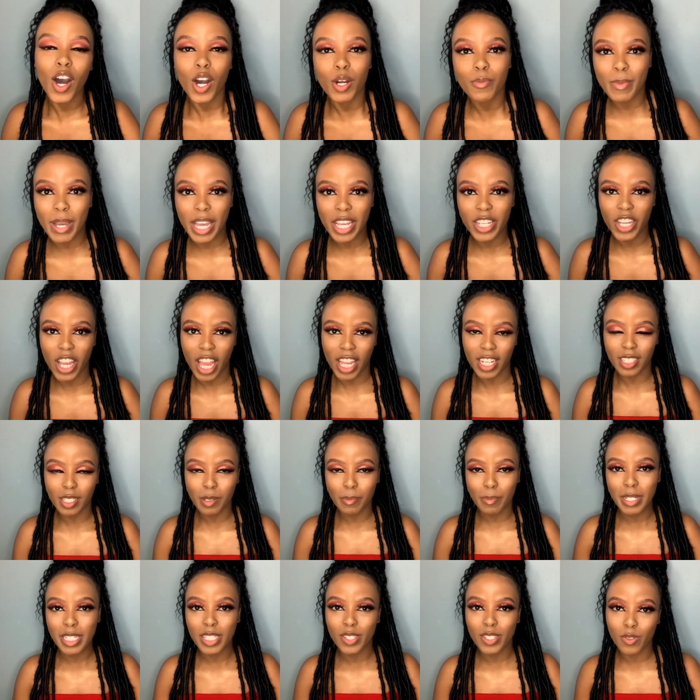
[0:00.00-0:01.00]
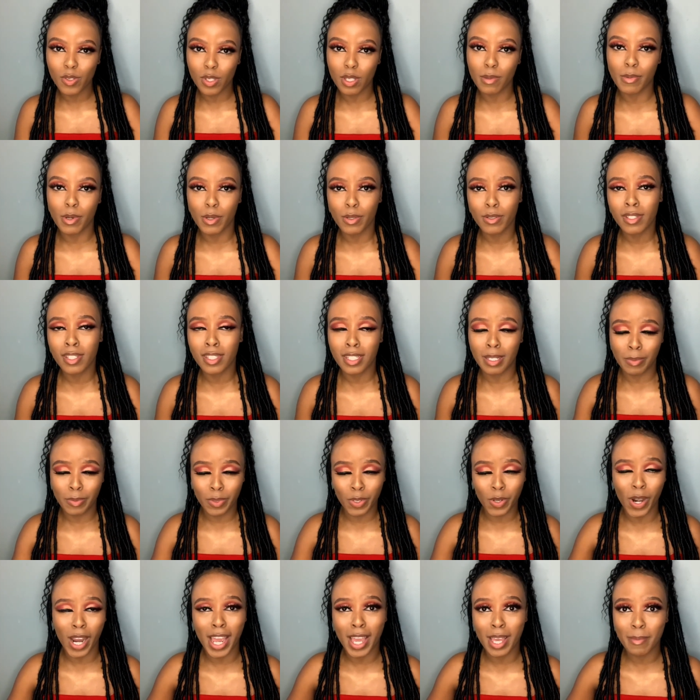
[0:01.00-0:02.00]
on my channel, please do the most
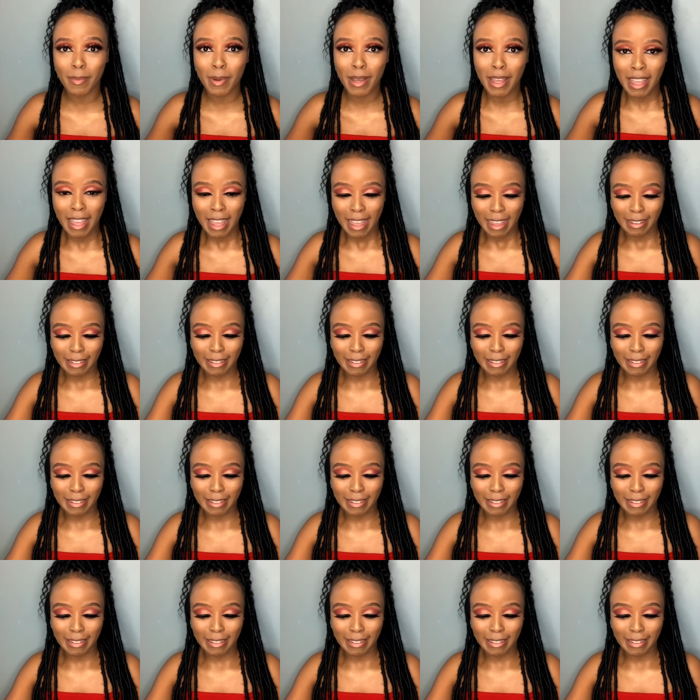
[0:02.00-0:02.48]
subscribe,